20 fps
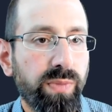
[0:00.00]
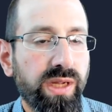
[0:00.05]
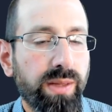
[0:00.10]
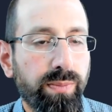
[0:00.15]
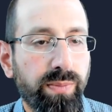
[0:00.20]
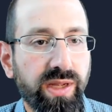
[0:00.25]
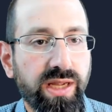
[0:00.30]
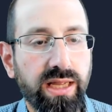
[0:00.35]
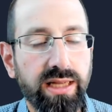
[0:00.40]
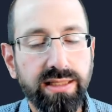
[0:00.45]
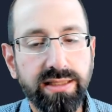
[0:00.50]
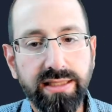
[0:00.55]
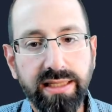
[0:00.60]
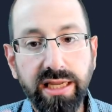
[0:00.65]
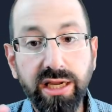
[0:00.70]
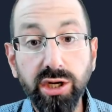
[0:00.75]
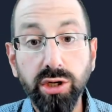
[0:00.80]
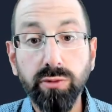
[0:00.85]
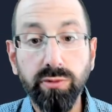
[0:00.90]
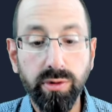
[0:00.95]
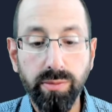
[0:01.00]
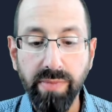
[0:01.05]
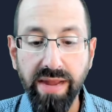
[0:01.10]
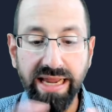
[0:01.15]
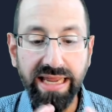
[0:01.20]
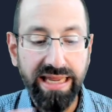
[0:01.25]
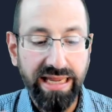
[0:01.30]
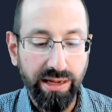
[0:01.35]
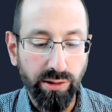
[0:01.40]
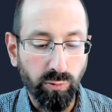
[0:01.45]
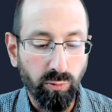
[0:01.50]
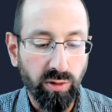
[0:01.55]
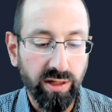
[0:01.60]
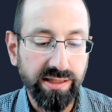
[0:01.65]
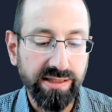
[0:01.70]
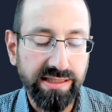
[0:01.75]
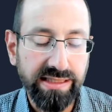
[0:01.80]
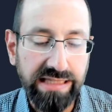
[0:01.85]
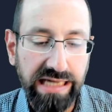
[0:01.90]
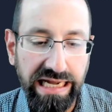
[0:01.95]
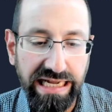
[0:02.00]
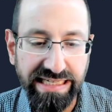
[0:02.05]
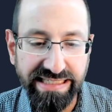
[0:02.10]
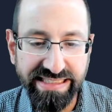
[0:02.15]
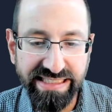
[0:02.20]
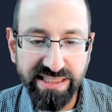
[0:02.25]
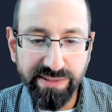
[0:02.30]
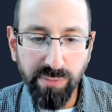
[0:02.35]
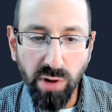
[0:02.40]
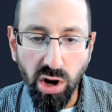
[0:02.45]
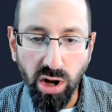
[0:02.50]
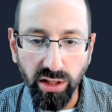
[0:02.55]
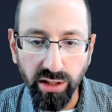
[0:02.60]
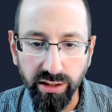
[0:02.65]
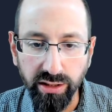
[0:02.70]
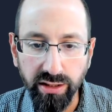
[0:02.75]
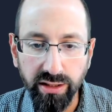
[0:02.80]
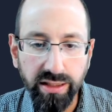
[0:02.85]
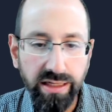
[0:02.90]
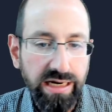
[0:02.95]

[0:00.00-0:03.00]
Because here we're making it one size smaller.